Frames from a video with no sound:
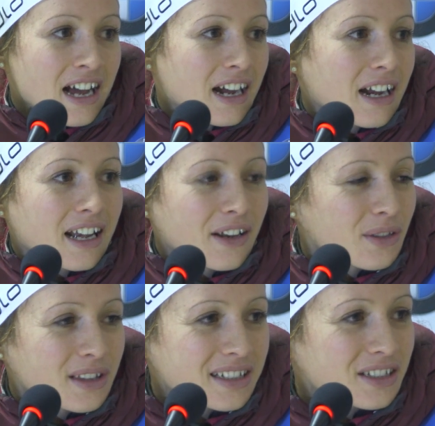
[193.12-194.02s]
I
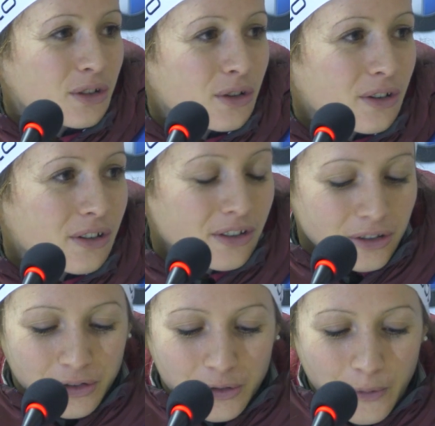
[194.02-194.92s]
don't think so.
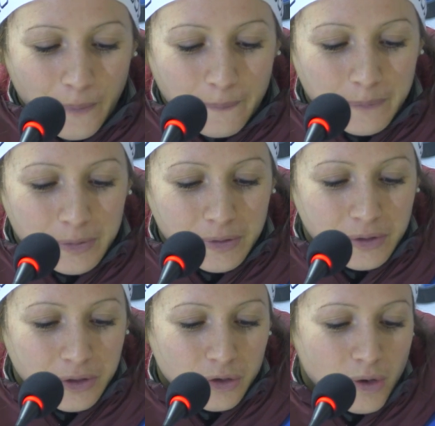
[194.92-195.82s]

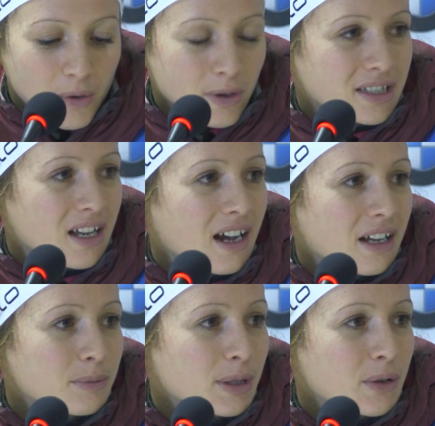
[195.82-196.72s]
The track was
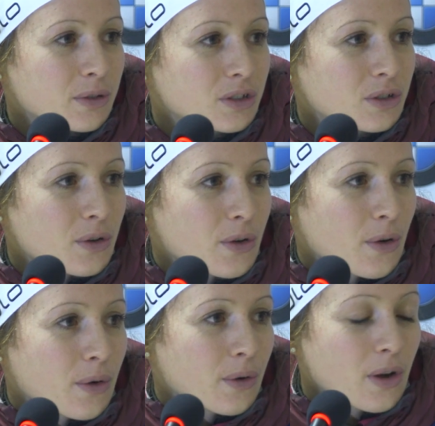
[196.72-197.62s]
hard because
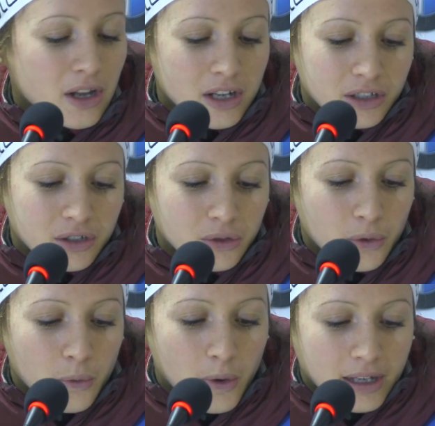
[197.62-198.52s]
the
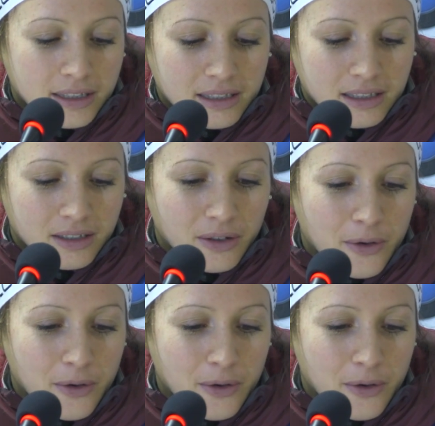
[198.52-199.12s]
snow was,